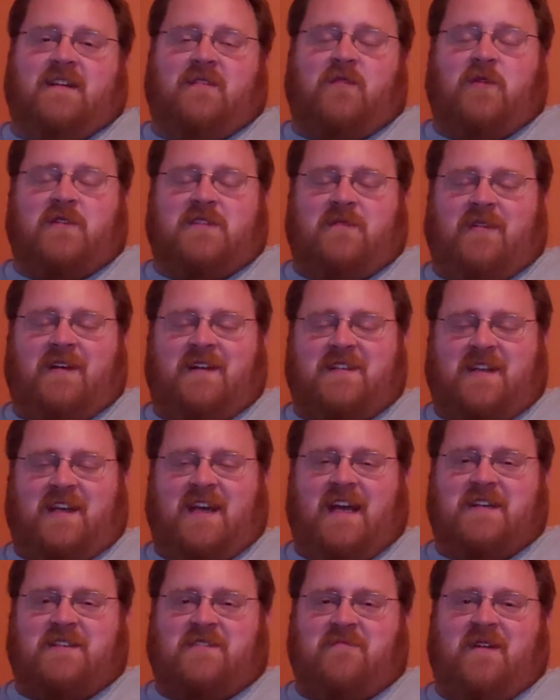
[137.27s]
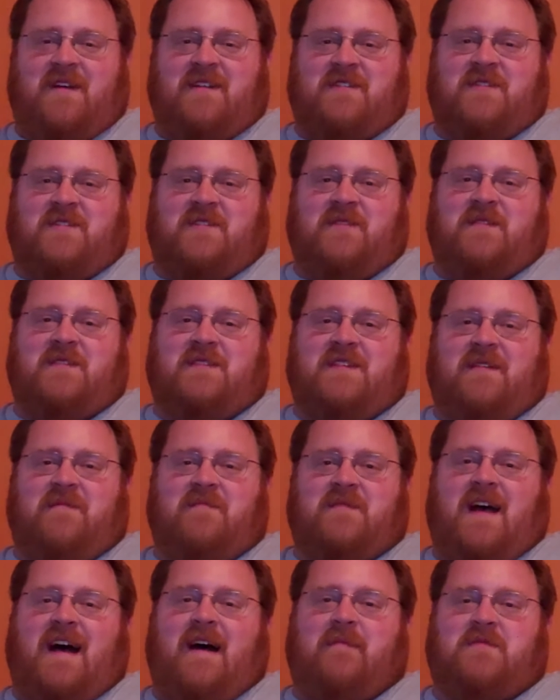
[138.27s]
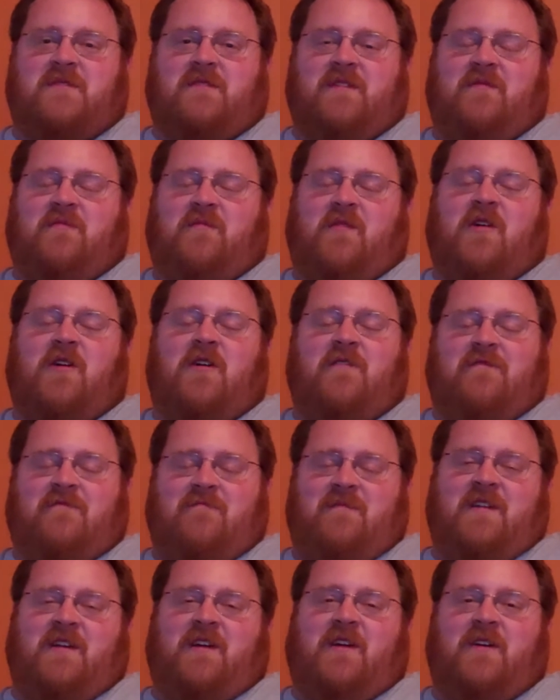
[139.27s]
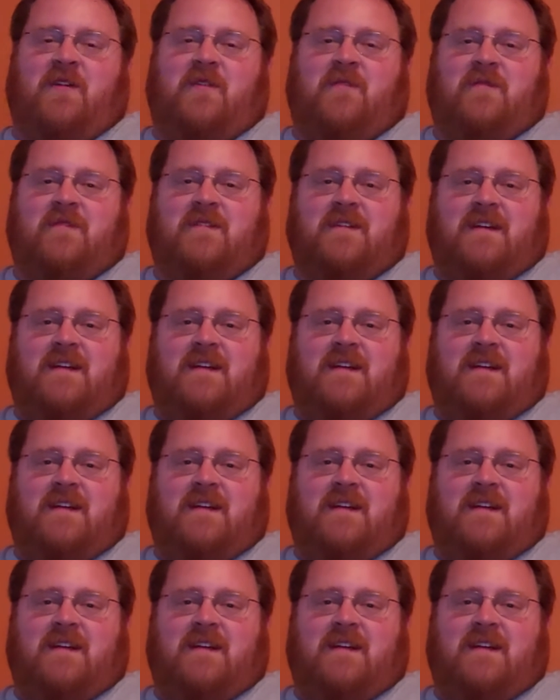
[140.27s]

Of course, I'm an education major, so it seems absolutely wrong for me to go